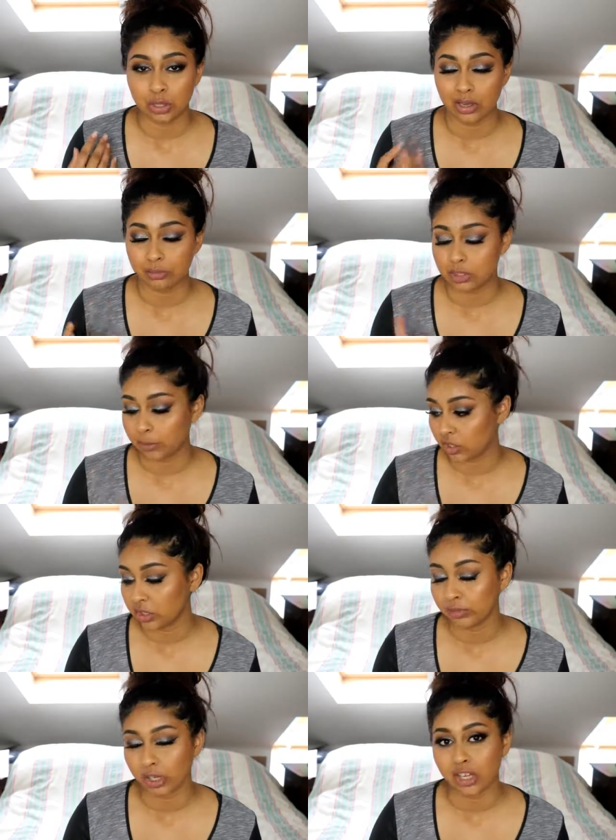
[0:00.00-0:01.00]

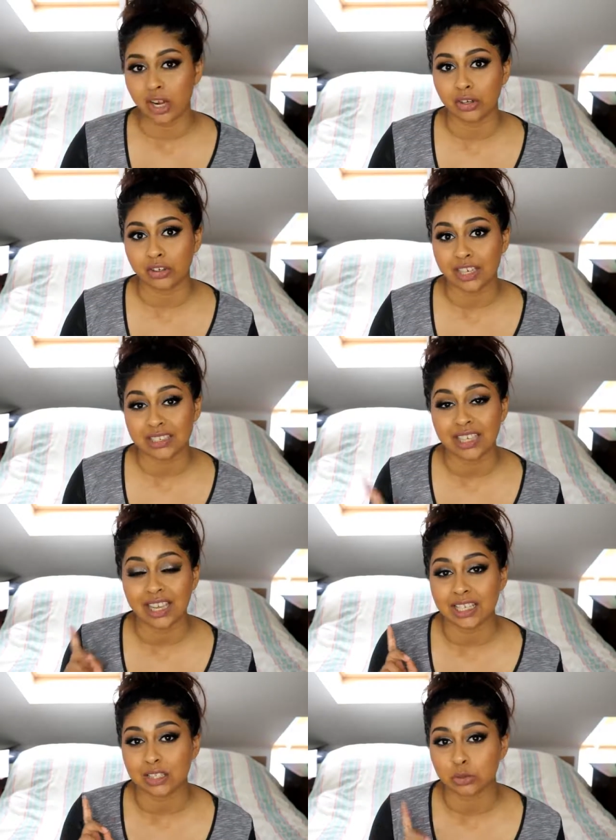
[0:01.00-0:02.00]
especially for like colour correcting,
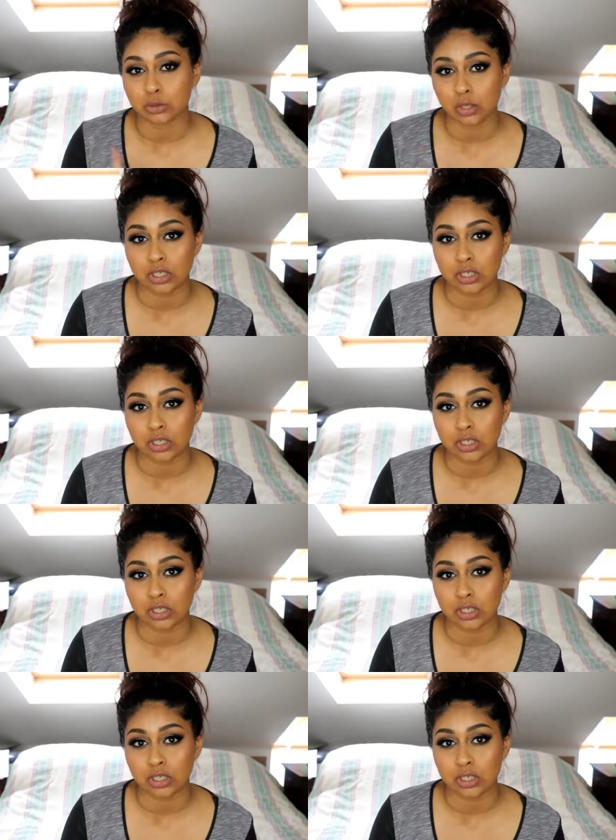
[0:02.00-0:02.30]
and there's also a